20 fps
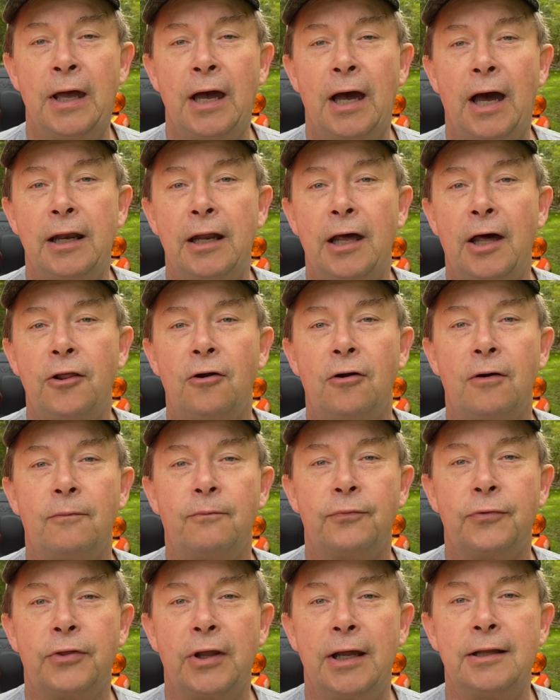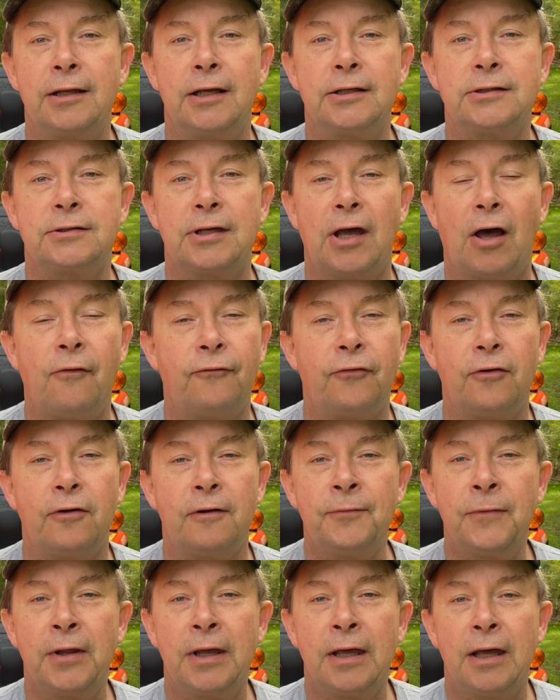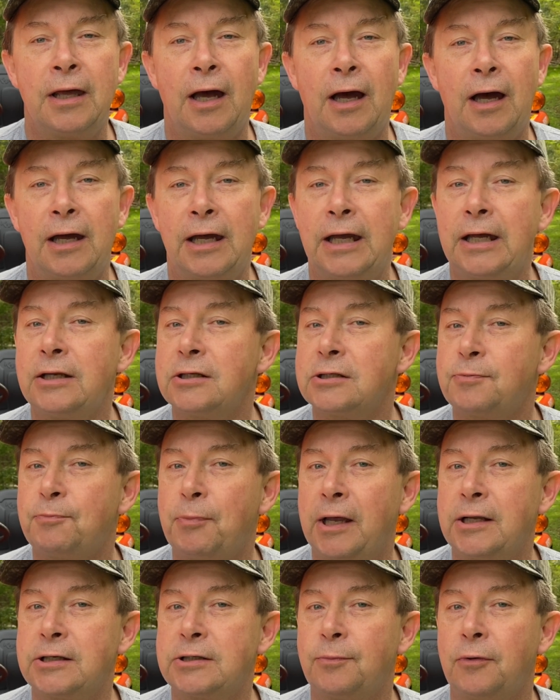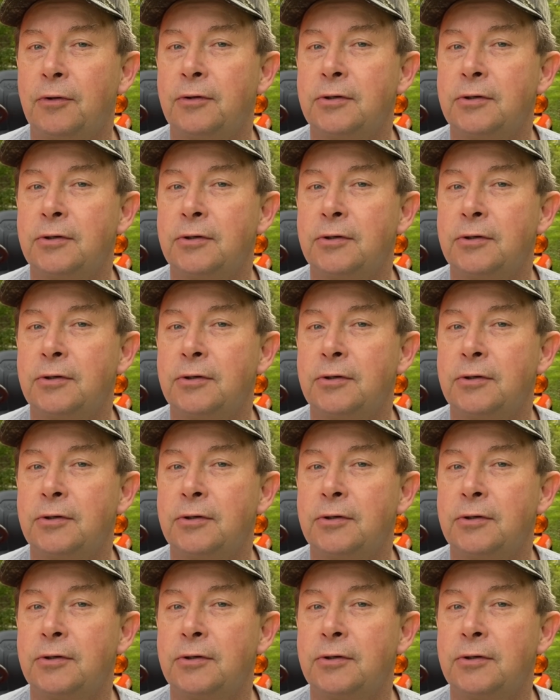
Another thing that's helpful, indispensable,